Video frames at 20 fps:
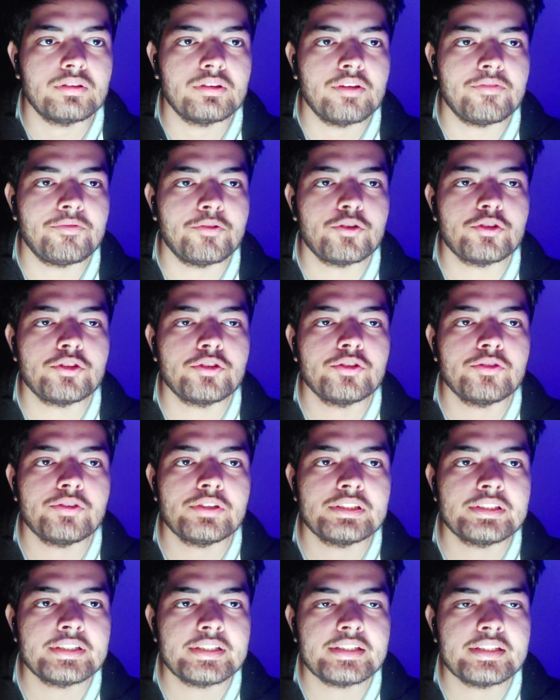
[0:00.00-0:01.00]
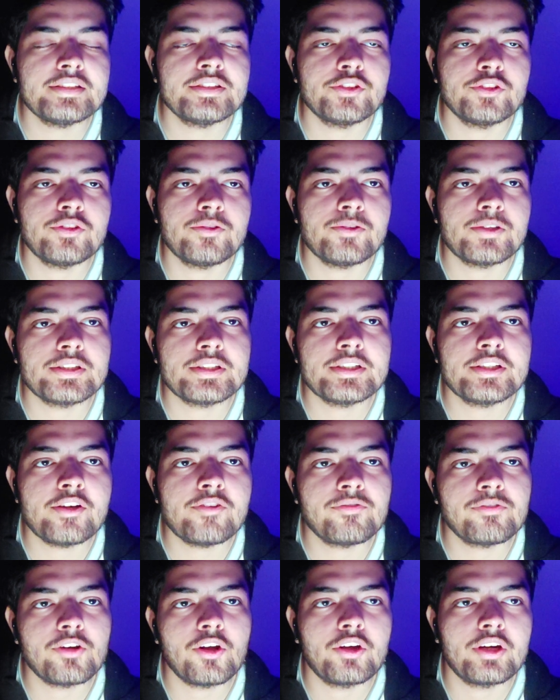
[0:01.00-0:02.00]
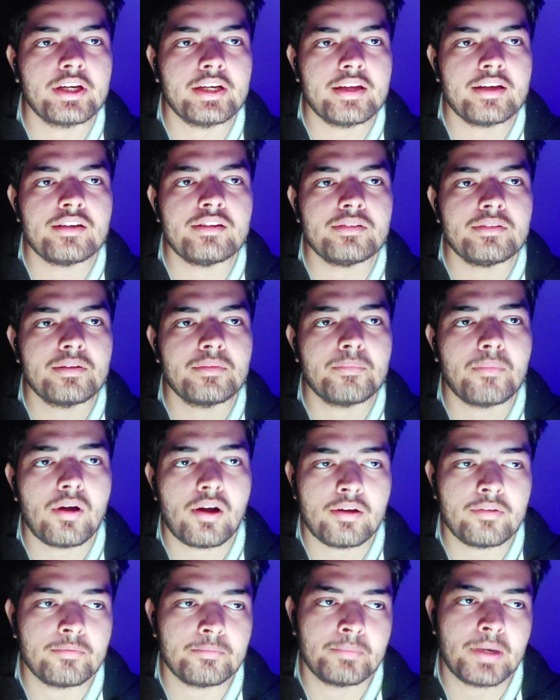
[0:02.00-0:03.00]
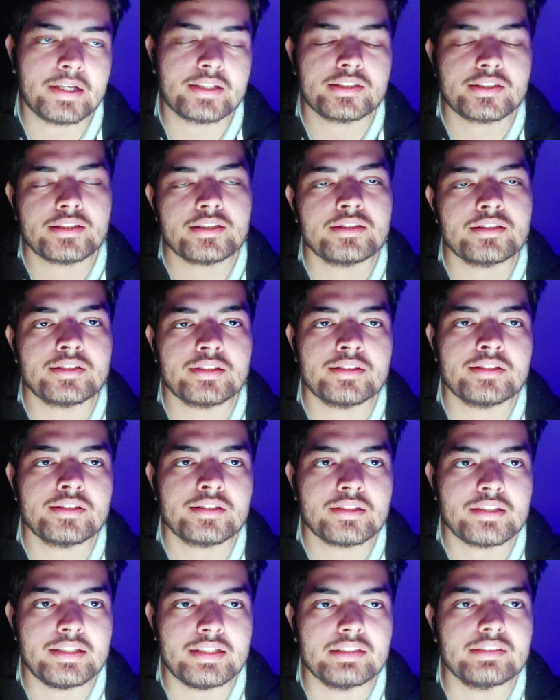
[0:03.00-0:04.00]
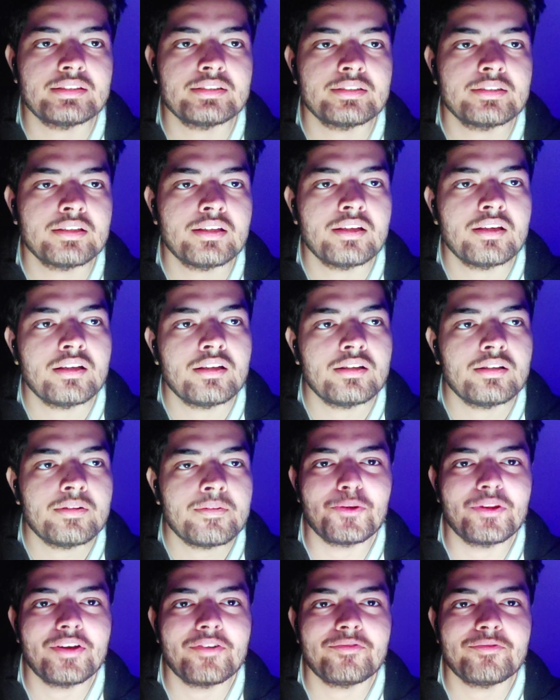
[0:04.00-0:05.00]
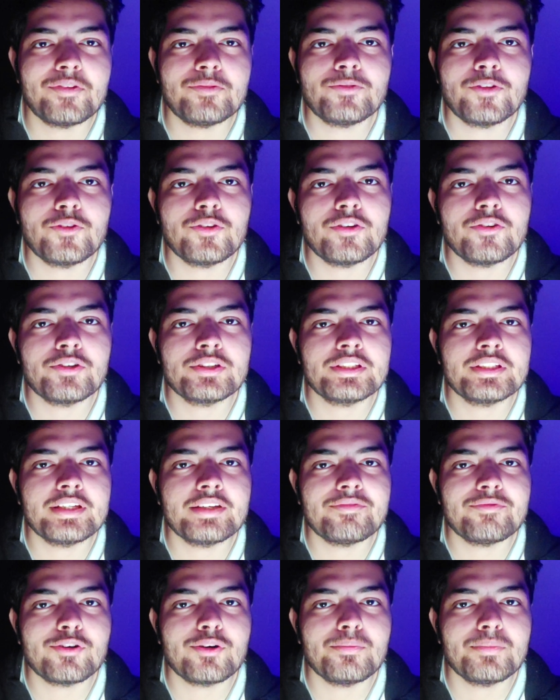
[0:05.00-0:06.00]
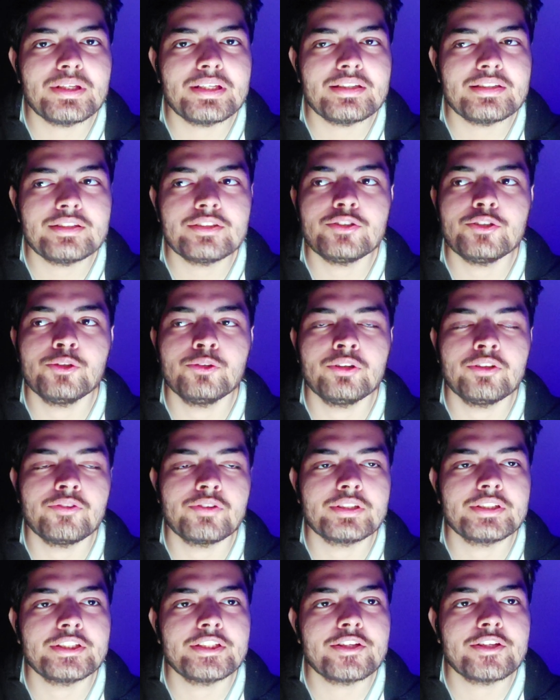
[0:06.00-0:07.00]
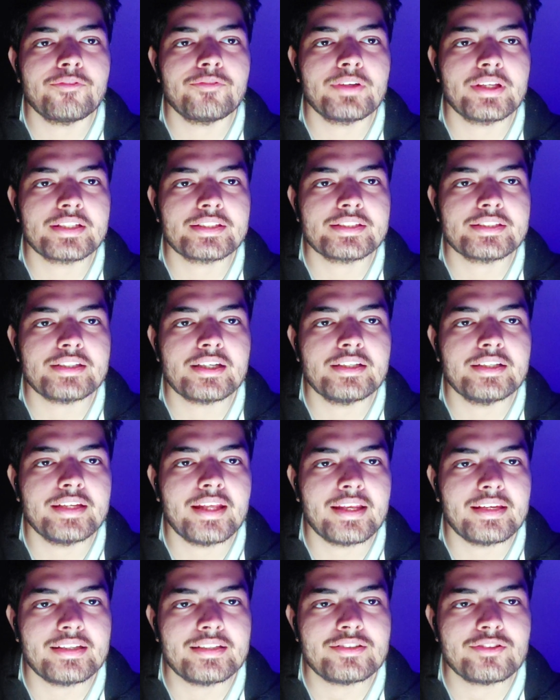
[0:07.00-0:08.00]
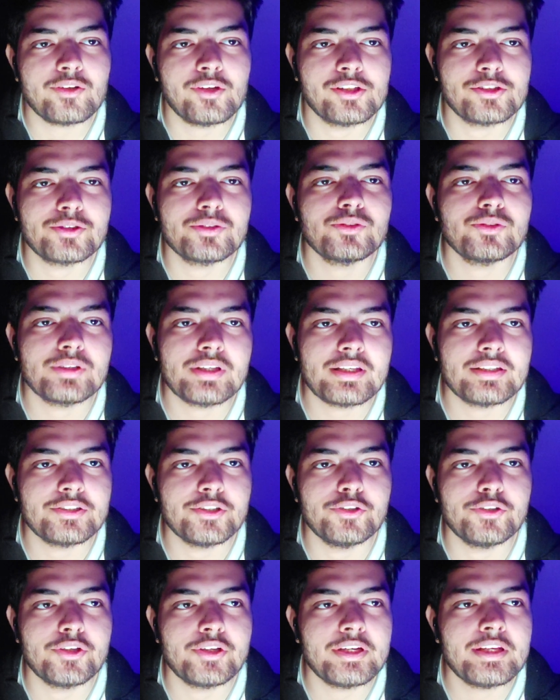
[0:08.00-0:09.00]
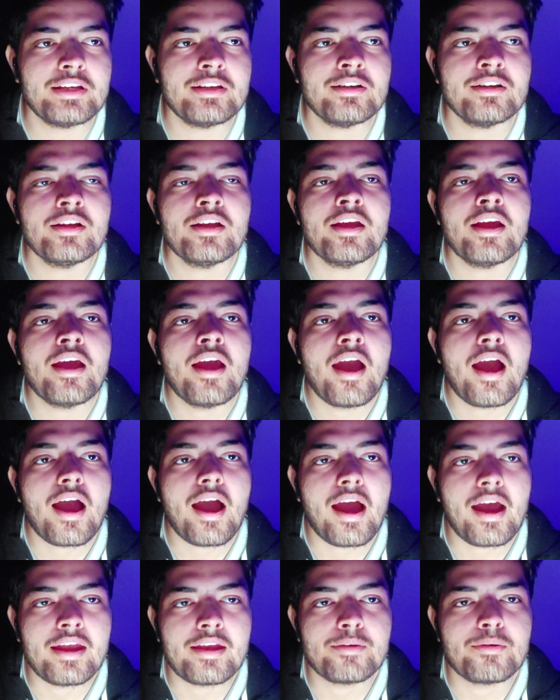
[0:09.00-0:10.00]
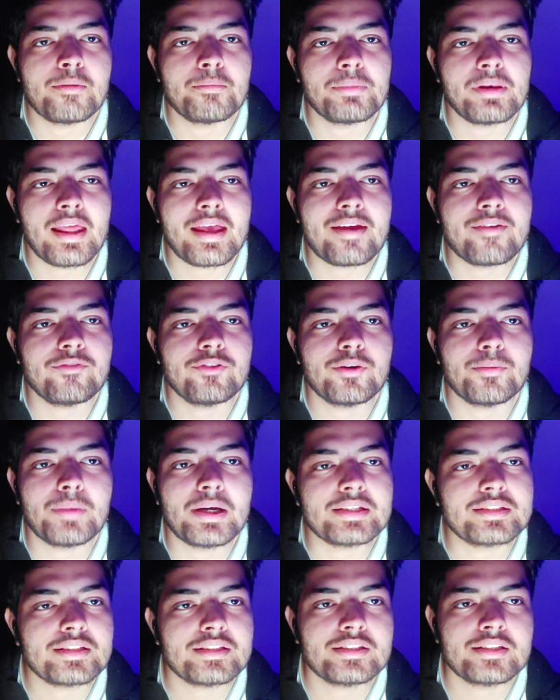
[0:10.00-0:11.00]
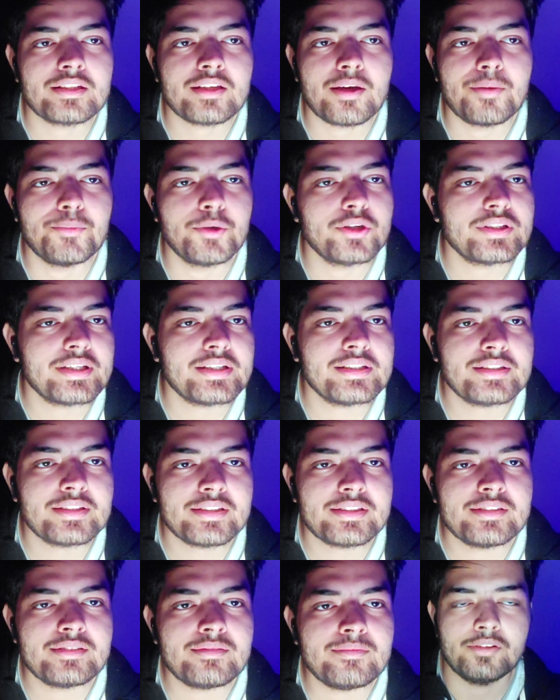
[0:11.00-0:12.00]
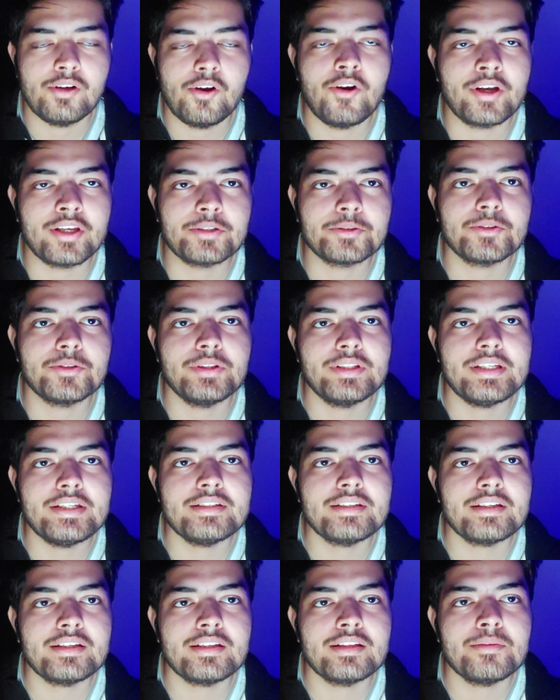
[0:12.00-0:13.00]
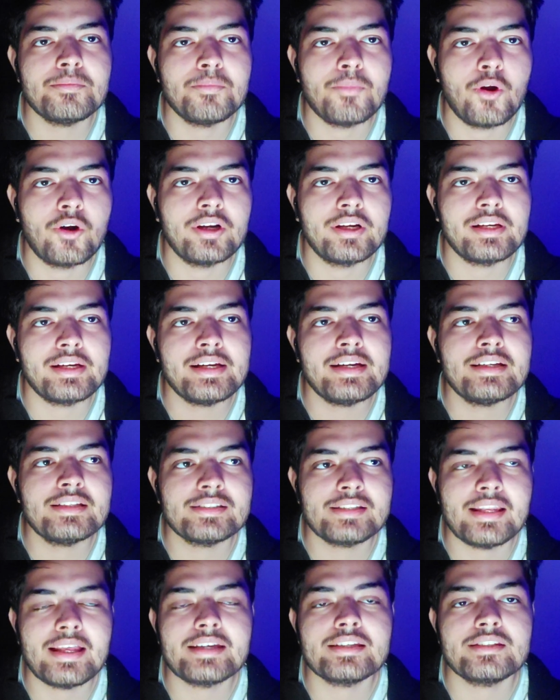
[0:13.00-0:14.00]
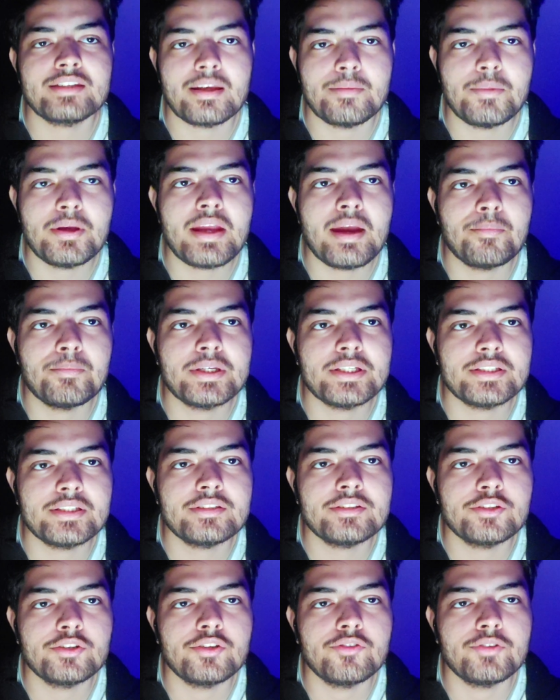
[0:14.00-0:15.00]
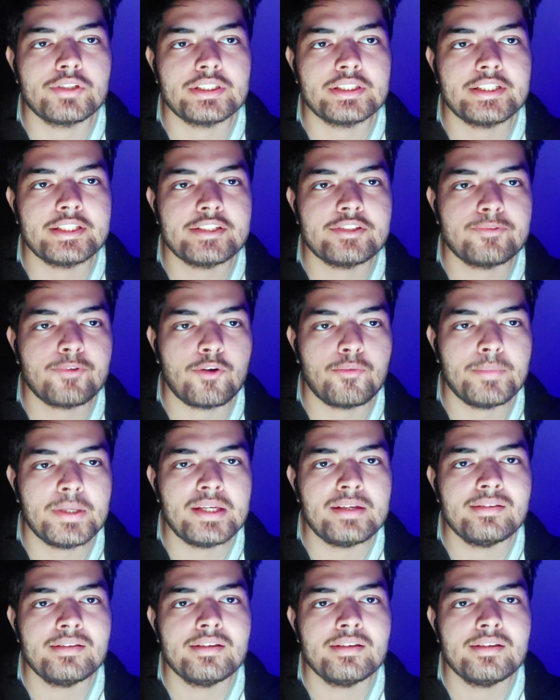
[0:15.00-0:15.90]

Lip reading: The fourth university is University of Florida, Masters in CS. The fifth university for me is University of Texas at Dallas, also known as U2D. I am applying for Masters in Computer Science again. Okay, so these are the moderate slash semi-ambitious universities for me.